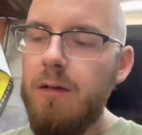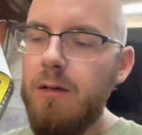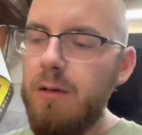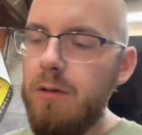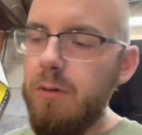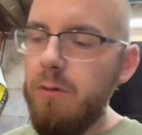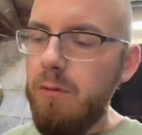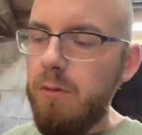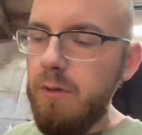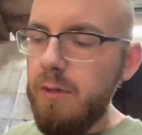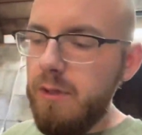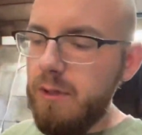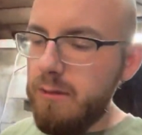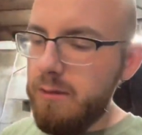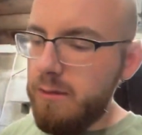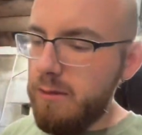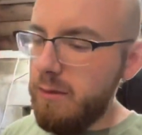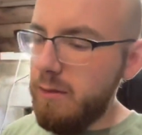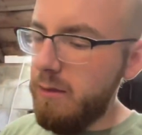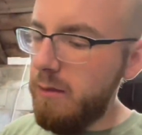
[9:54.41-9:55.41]
coolant,
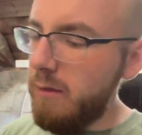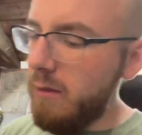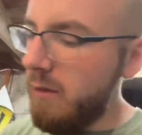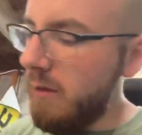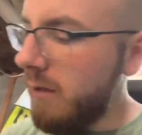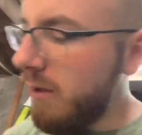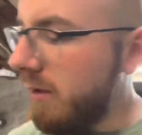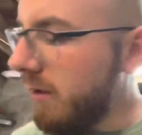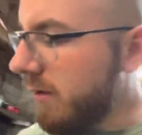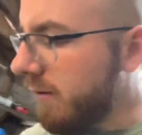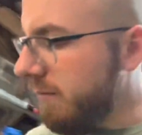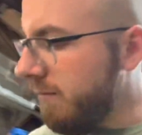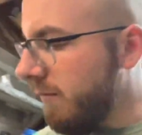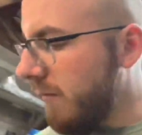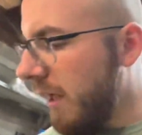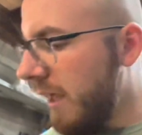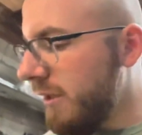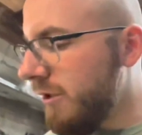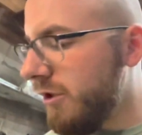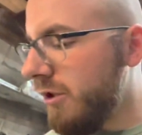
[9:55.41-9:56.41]

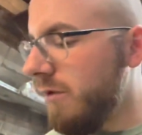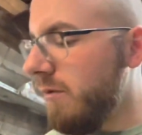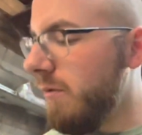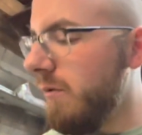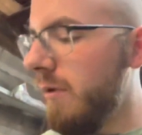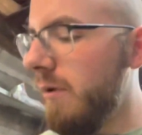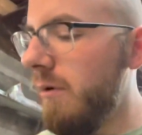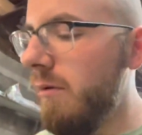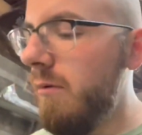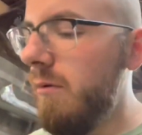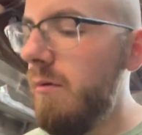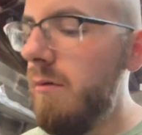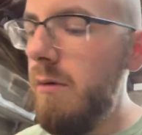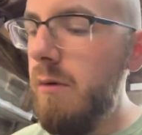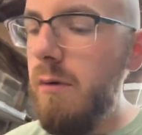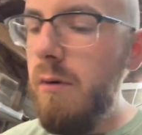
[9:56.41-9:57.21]
engine oil.